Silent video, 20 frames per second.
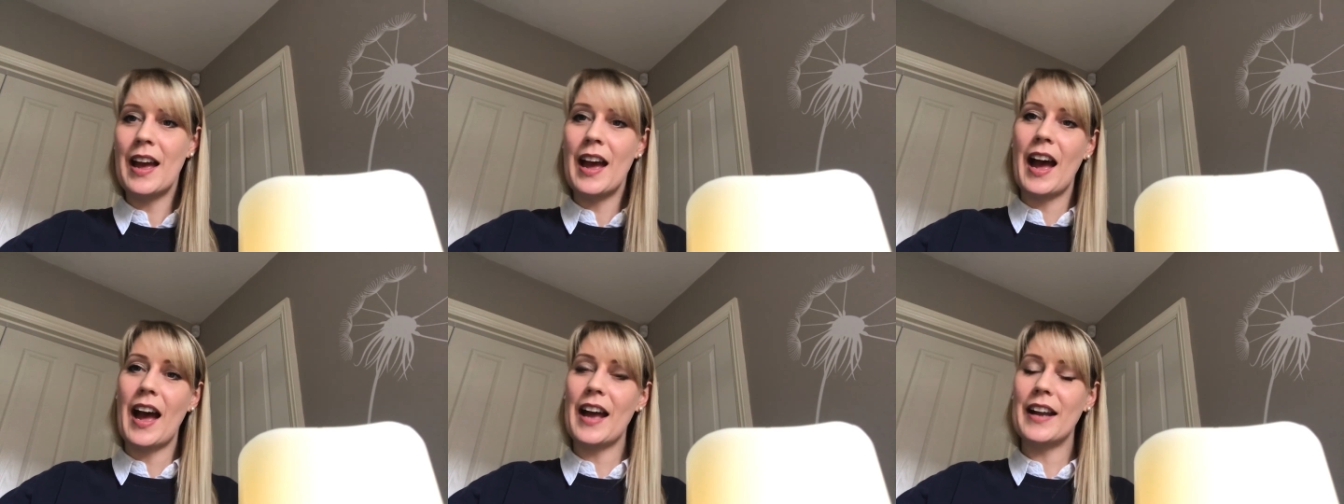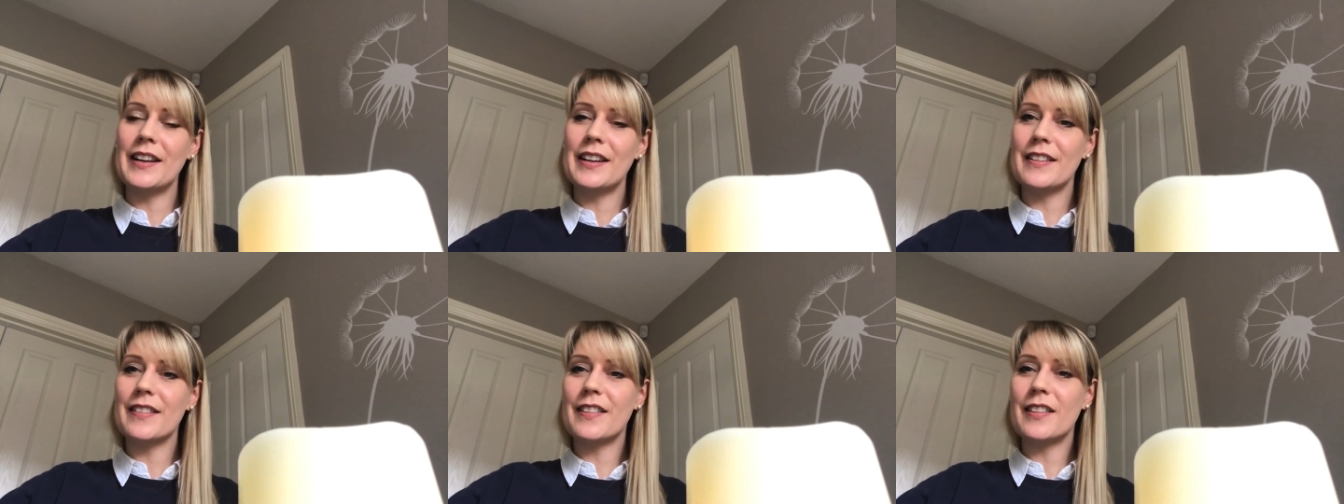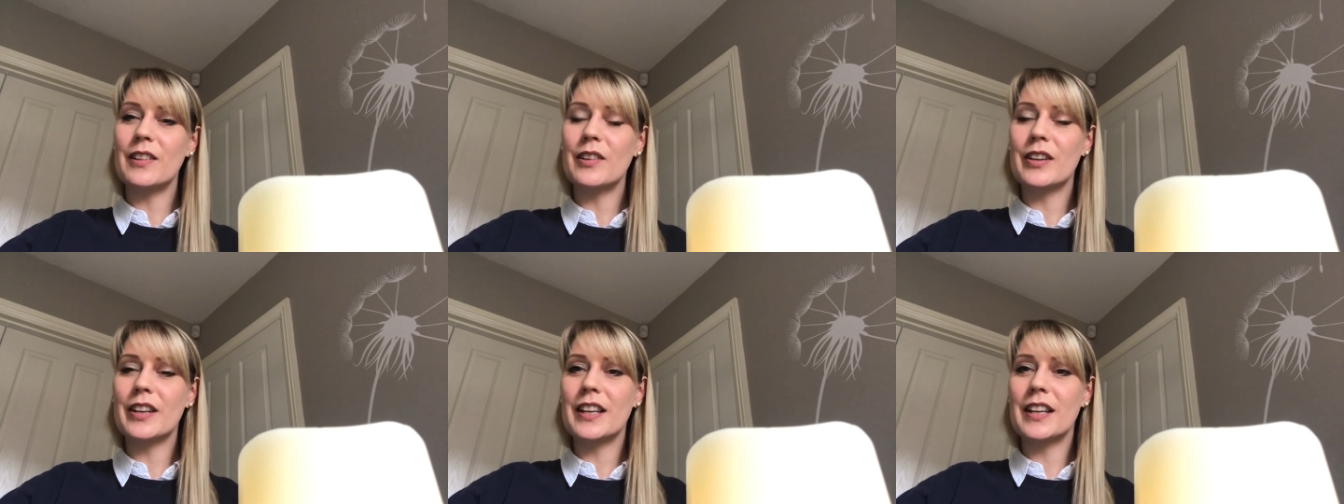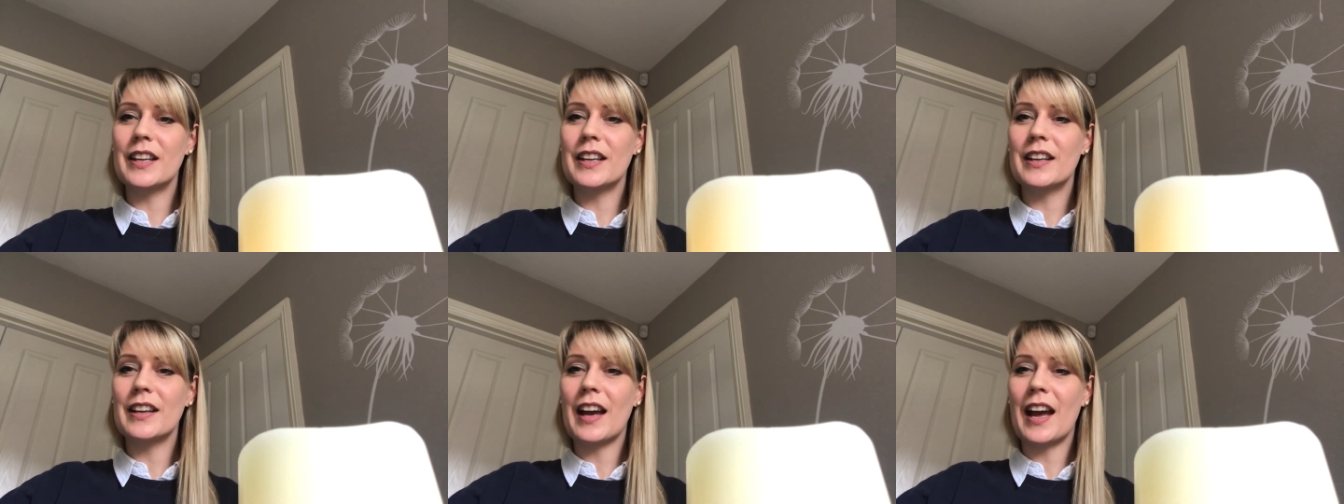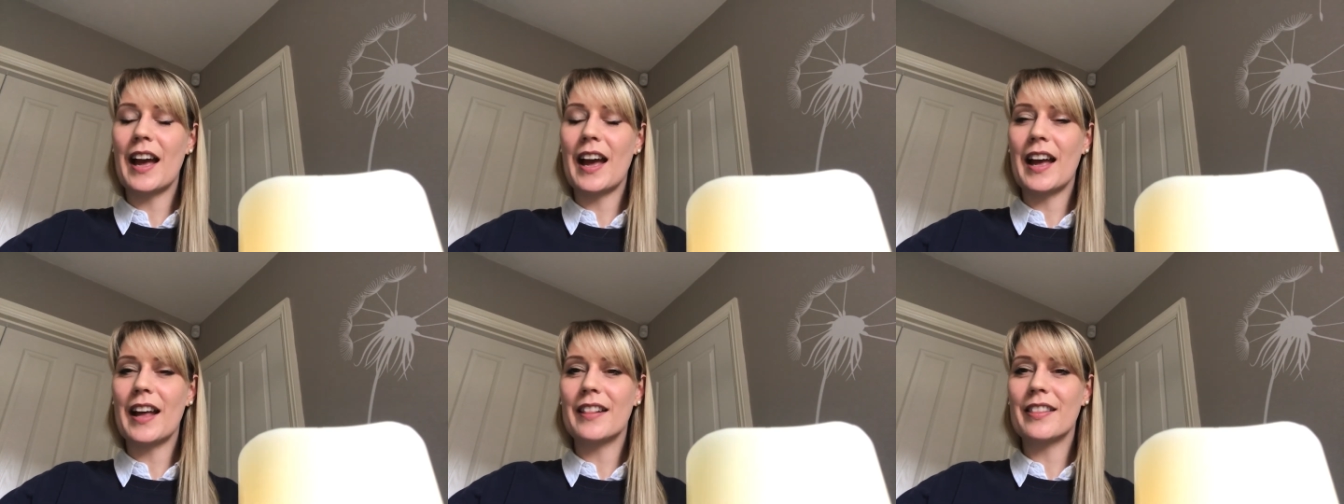And it's looking
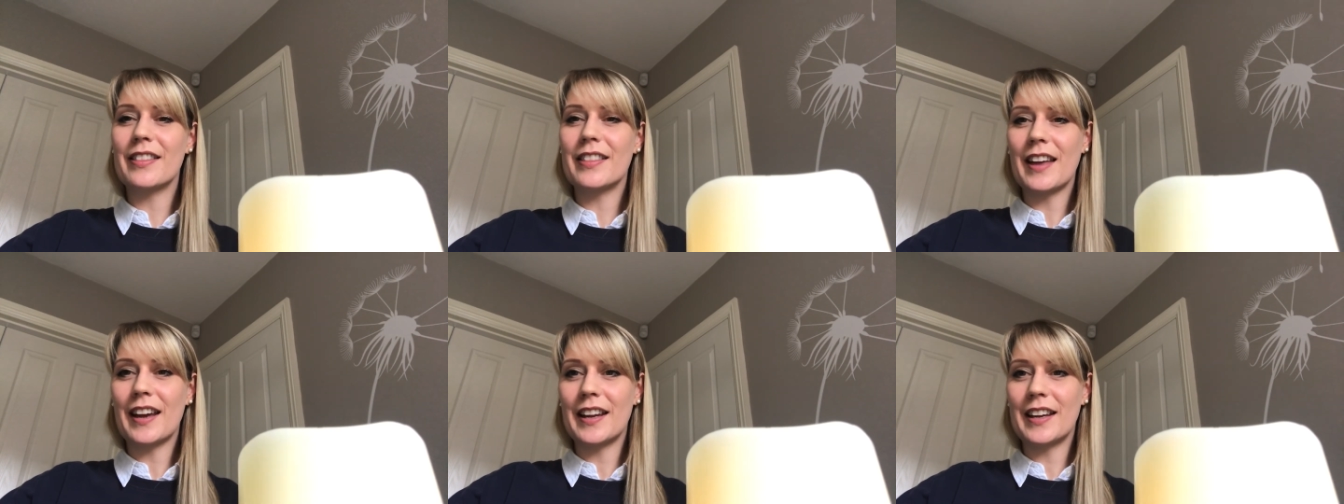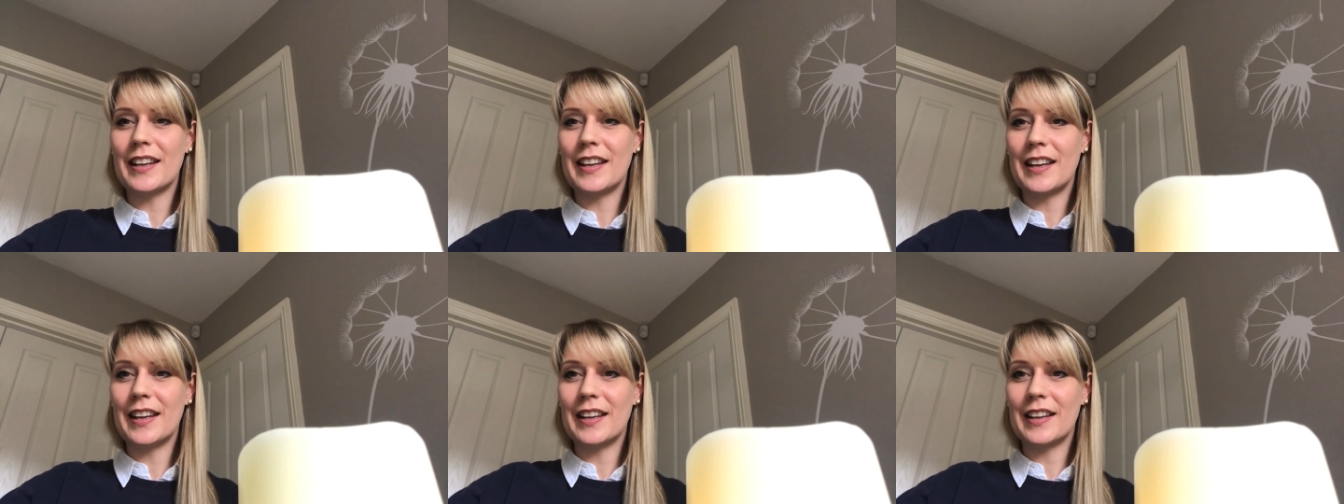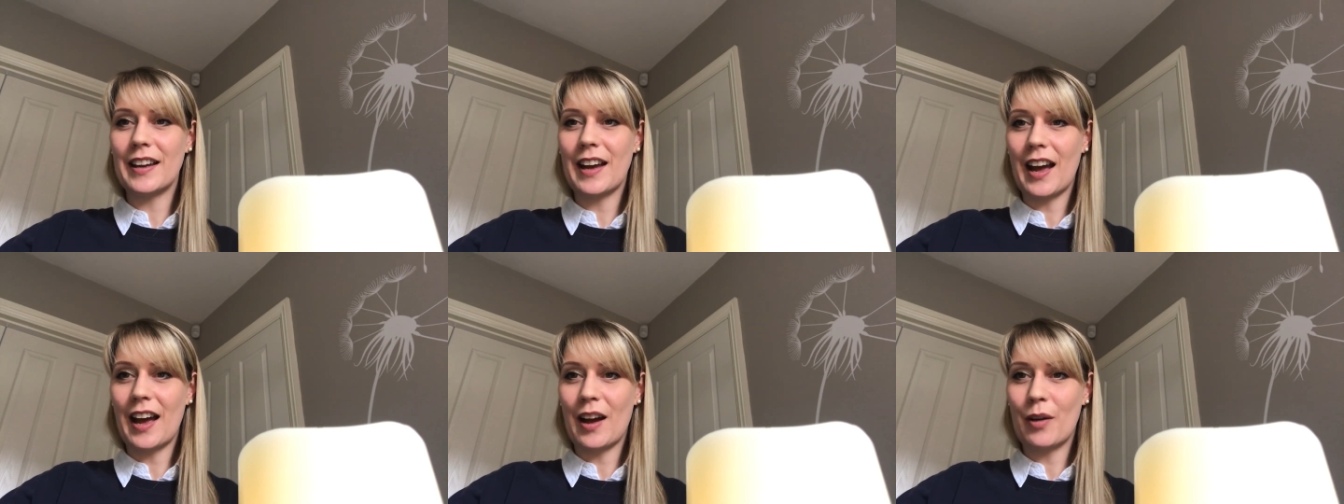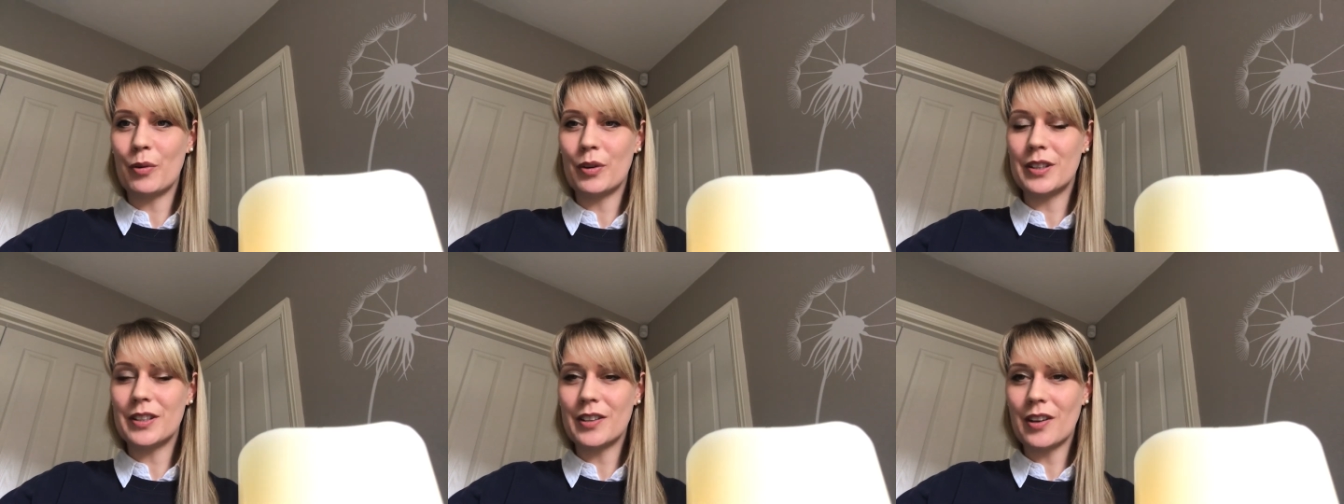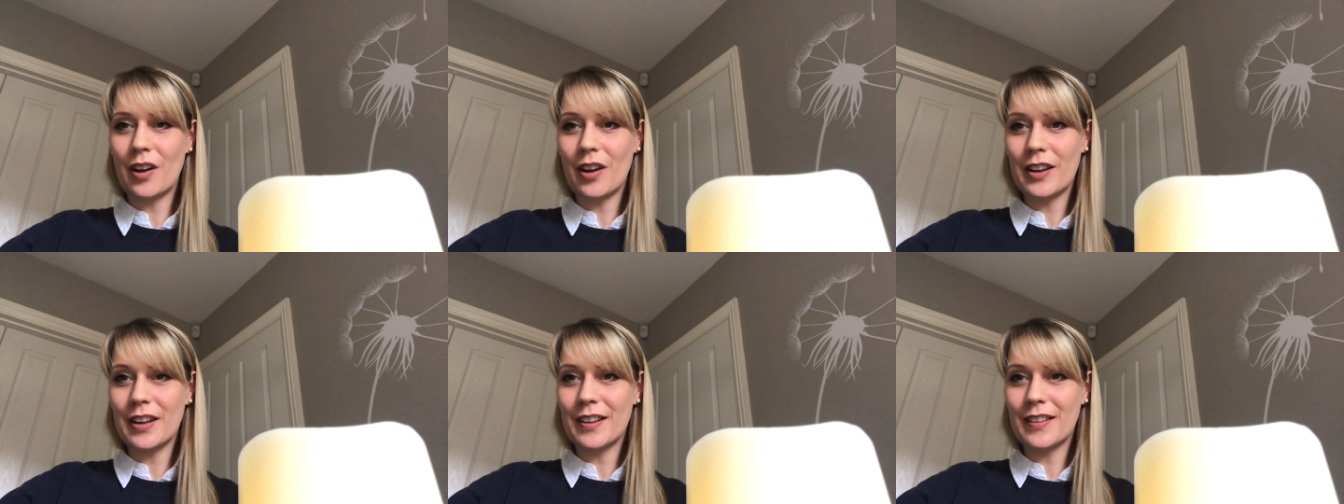at thanking our
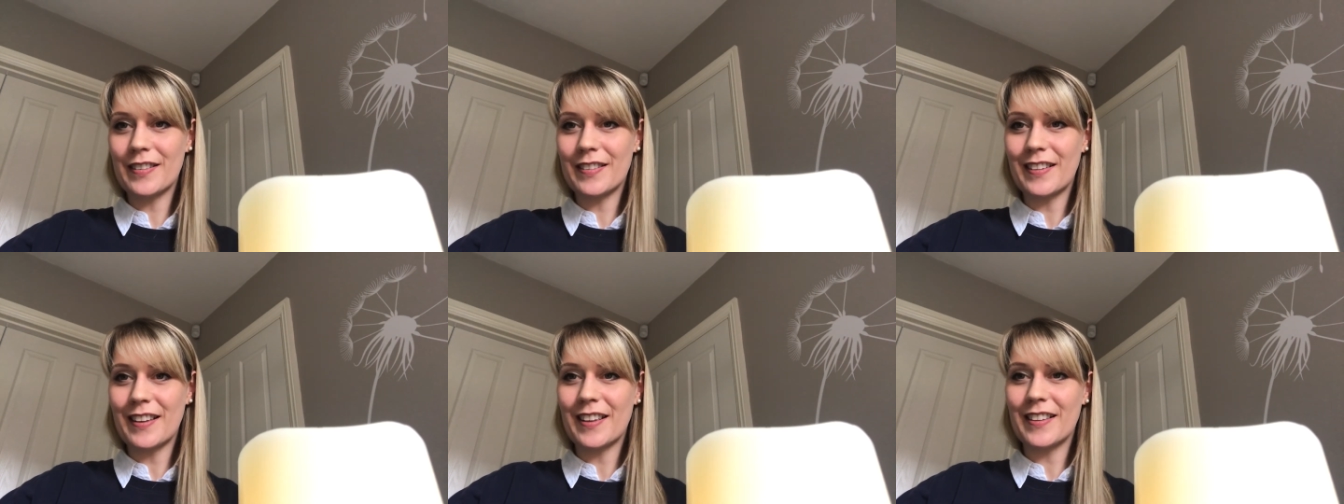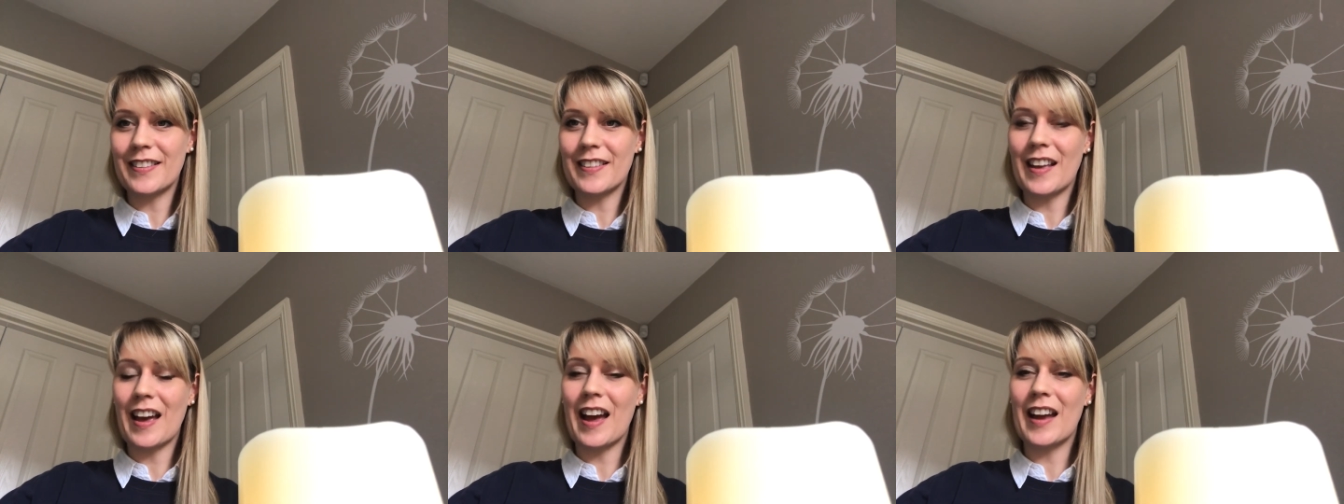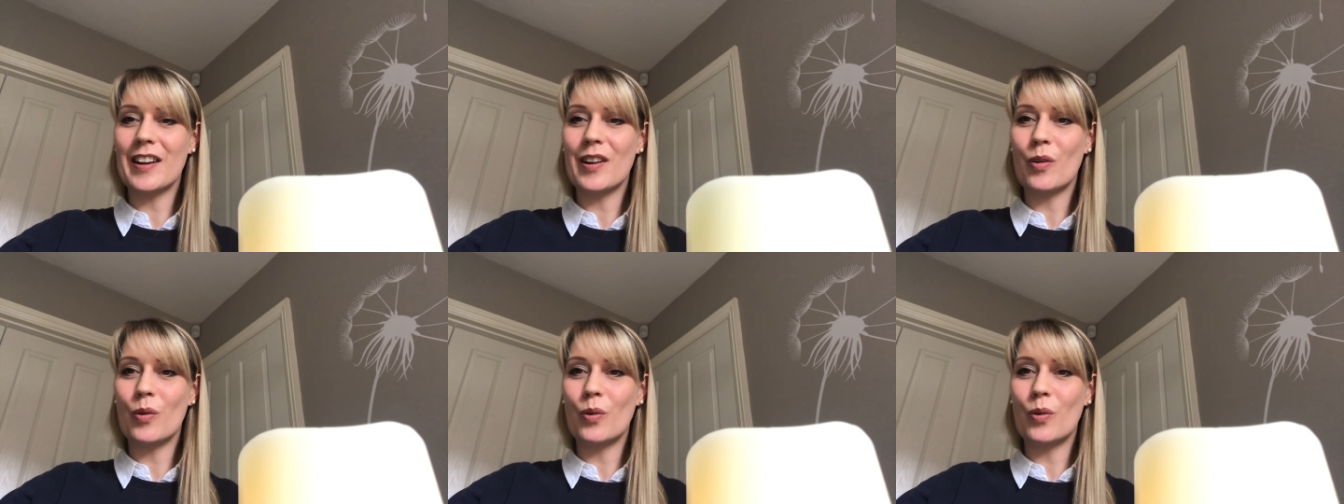diocese and